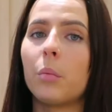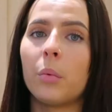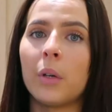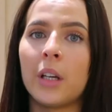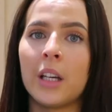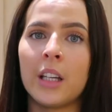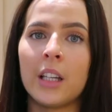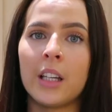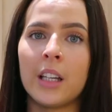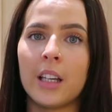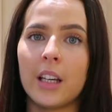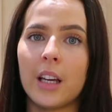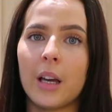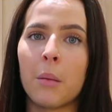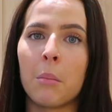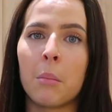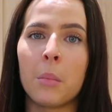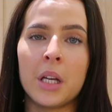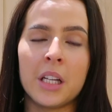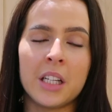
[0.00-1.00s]
we
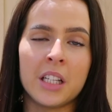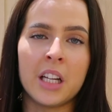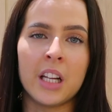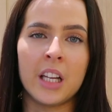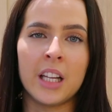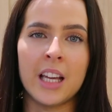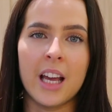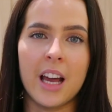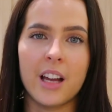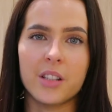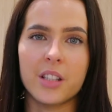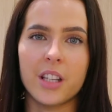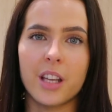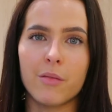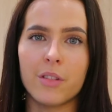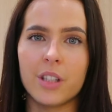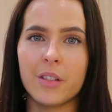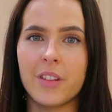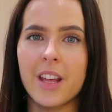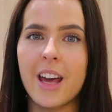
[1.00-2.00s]
immediately had to
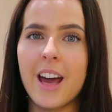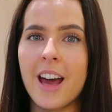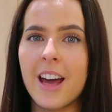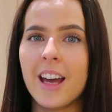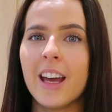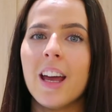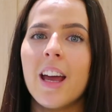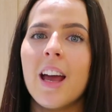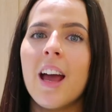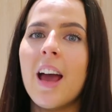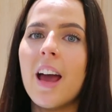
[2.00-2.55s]
get rid of that.